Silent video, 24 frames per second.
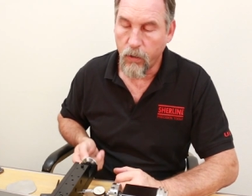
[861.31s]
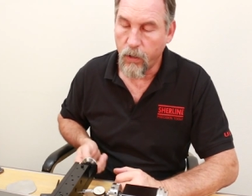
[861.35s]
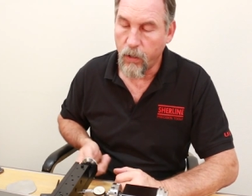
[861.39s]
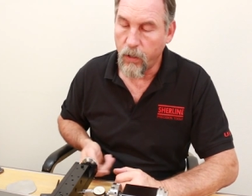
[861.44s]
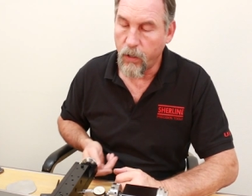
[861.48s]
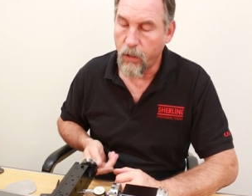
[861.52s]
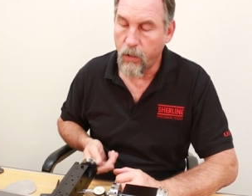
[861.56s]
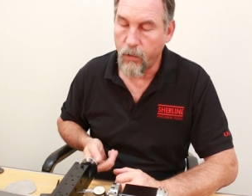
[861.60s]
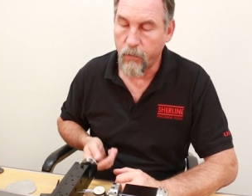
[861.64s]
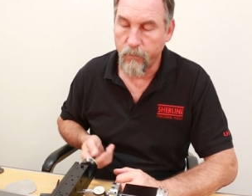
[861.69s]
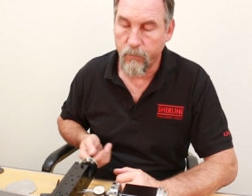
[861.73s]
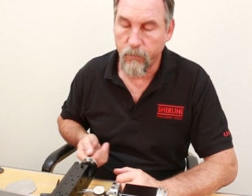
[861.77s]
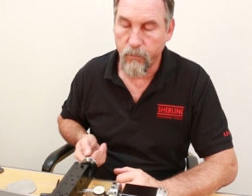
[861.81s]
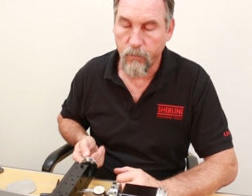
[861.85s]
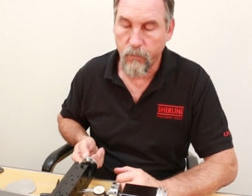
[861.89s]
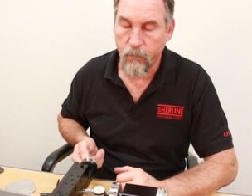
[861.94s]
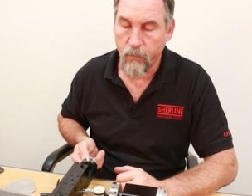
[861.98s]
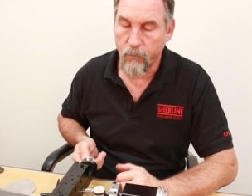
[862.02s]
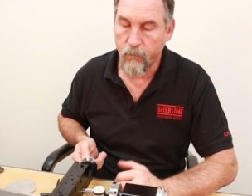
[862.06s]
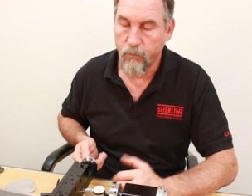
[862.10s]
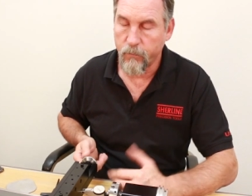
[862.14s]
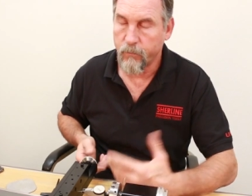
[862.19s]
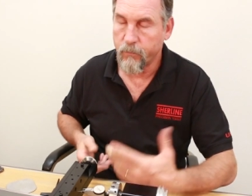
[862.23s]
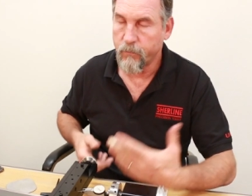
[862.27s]
Uh,
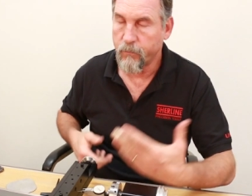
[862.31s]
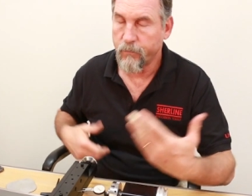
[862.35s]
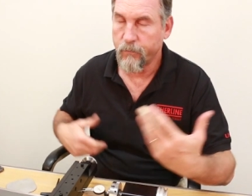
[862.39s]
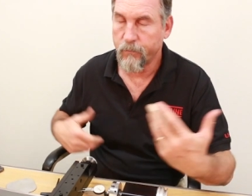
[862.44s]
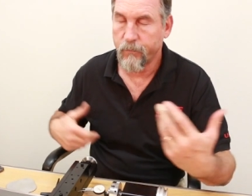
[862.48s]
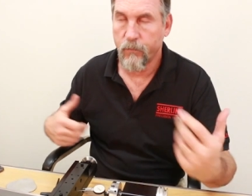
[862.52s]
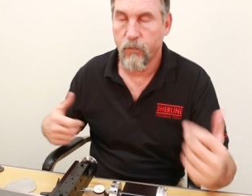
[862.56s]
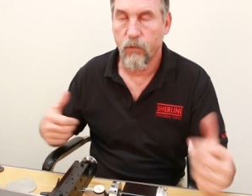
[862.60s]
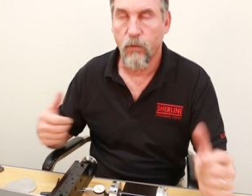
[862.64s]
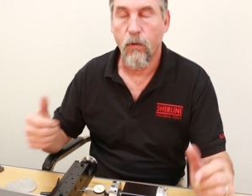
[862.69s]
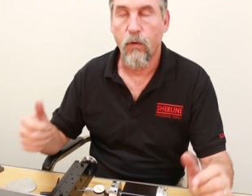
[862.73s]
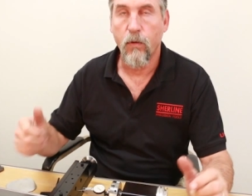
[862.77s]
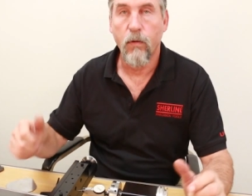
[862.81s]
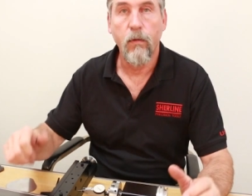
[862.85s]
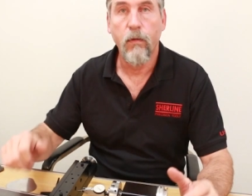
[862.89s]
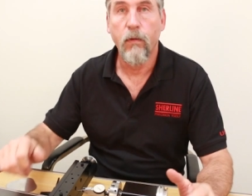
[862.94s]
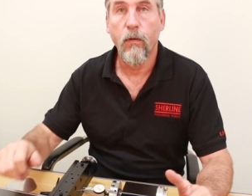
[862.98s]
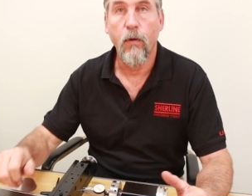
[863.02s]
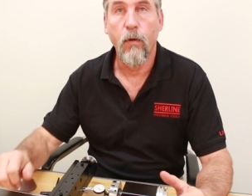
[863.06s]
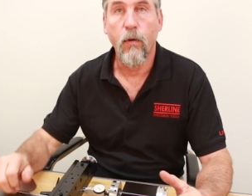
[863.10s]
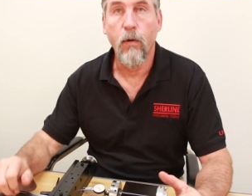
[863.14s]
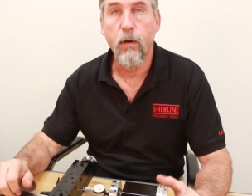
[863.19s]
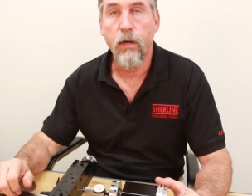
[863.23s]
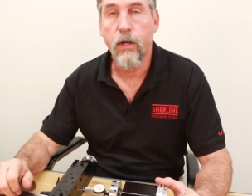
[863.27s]

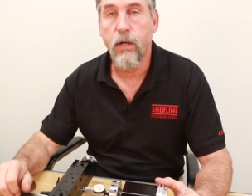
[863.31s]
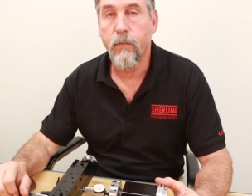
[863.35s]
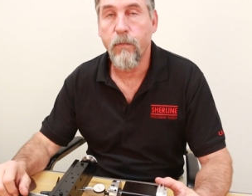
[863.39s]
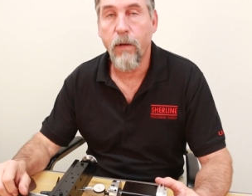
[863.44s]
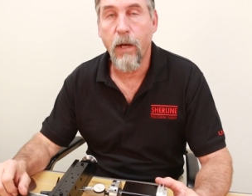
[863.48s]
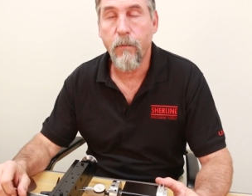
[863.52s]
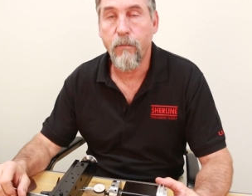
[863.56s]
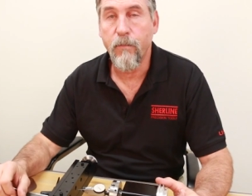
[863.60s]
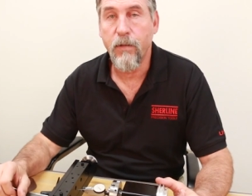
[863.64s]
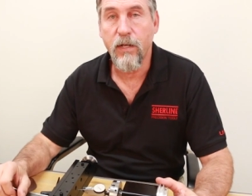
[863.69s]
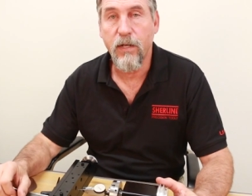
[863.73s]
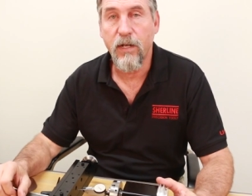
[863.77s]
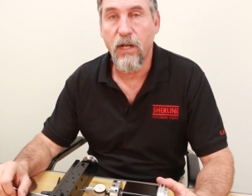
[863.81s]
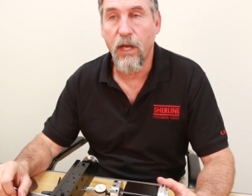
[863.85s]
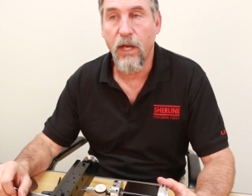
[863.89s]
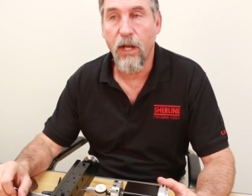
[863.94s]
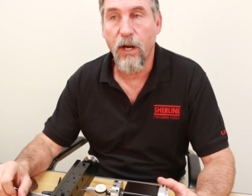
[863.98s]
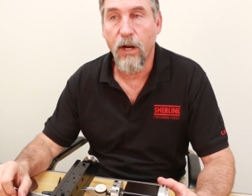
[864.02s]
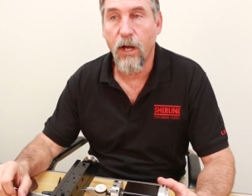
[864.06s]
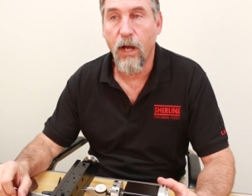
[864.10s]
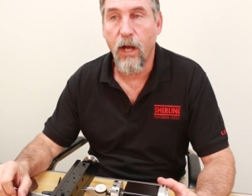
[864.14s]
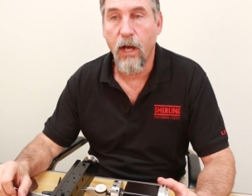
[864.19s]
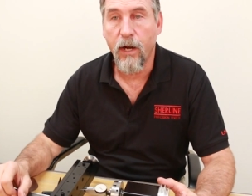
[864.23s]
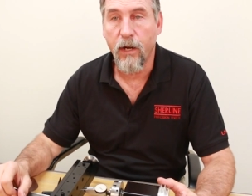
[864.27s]
or you might be
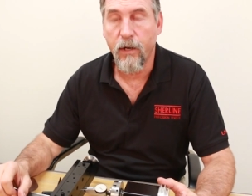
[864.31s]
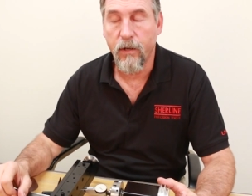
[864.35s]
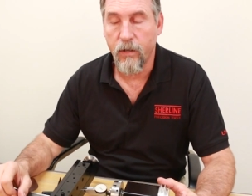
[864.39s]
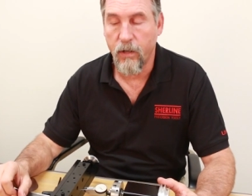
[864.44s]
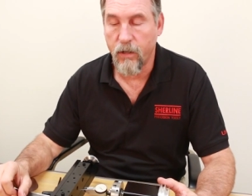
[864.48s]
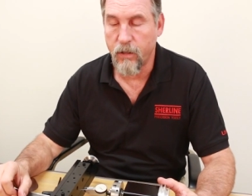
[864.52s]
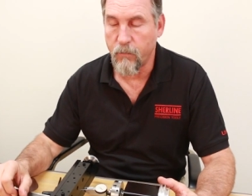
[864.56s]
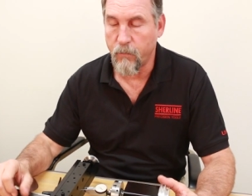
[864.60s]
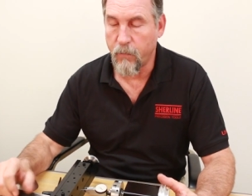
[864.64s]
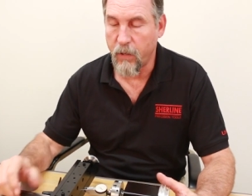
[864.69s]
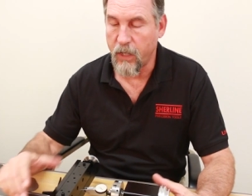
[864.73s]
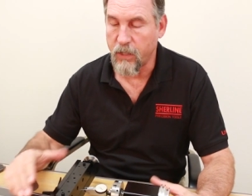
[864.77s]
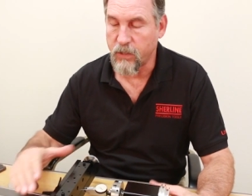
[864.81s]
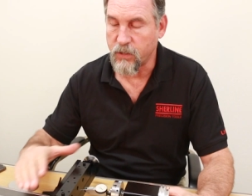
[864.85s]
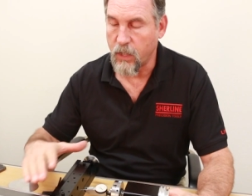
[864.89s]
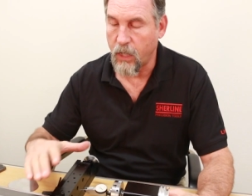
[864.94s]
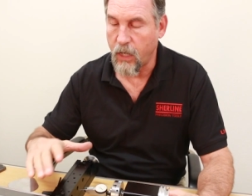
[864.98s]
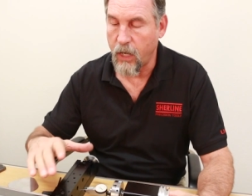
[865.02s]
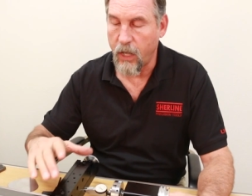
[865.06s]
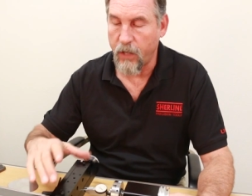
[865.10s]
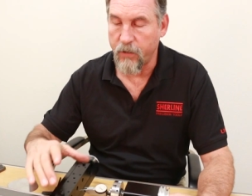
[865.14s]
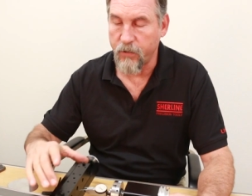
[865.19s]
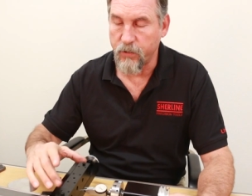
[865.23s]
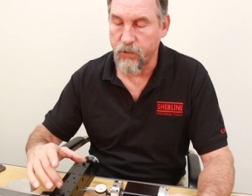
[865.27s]
dead on. It depends
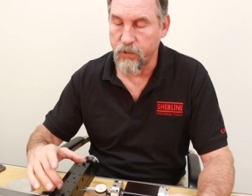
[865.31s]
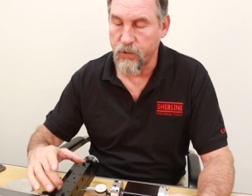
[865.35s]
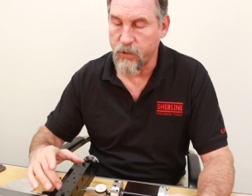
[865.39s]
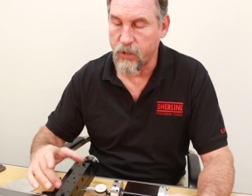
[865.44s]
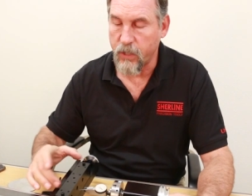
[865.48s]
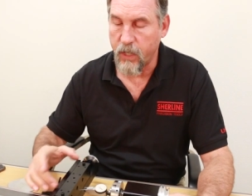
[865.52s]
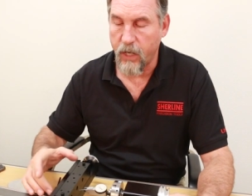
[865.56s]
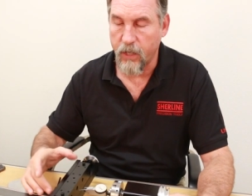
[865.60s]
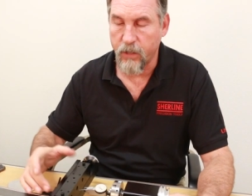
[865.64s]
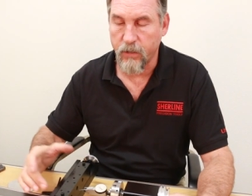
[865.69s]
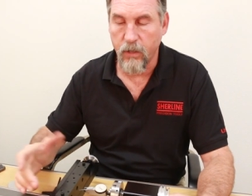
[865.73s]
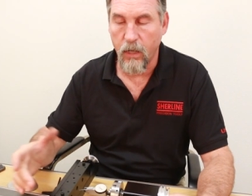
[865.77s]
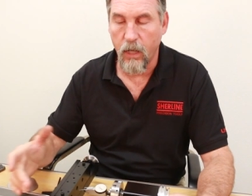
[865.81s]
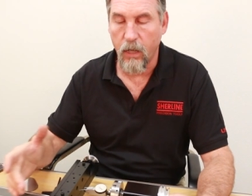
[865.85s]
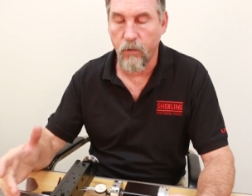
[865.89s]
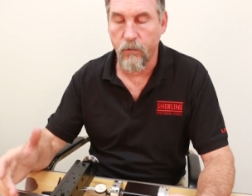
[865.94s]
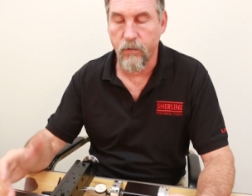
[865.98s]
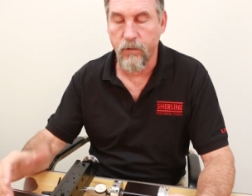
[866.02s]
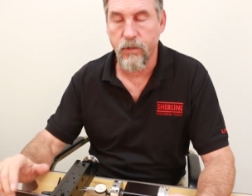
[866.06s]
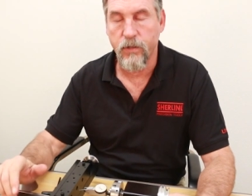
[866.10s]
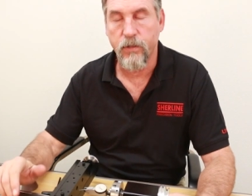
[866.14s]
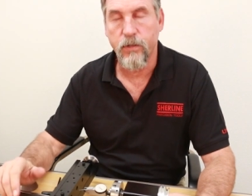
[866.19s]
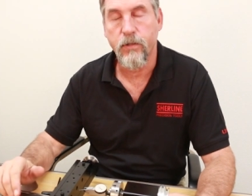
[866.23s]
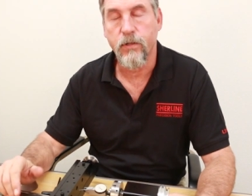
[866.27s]
on how your stack
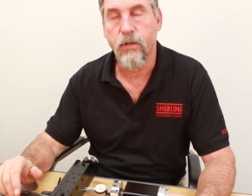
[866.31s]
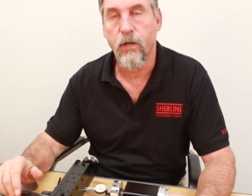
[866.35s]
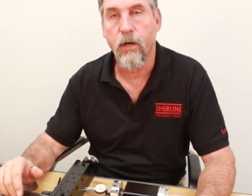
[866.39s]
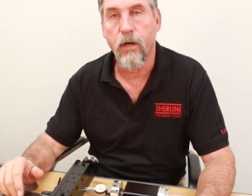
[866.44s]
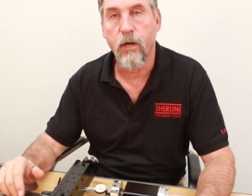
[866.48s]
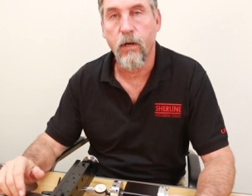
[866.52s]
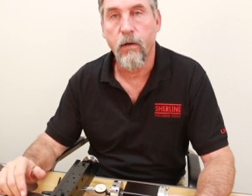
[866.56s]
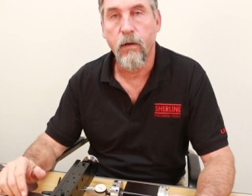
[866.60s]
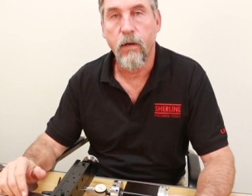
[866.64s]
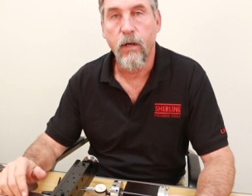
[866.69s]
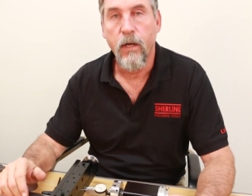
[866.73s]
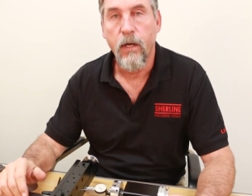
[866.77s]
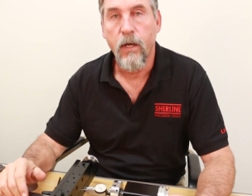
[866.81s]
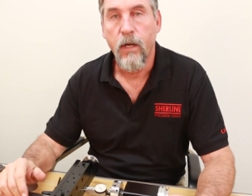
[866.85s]
tolerances are.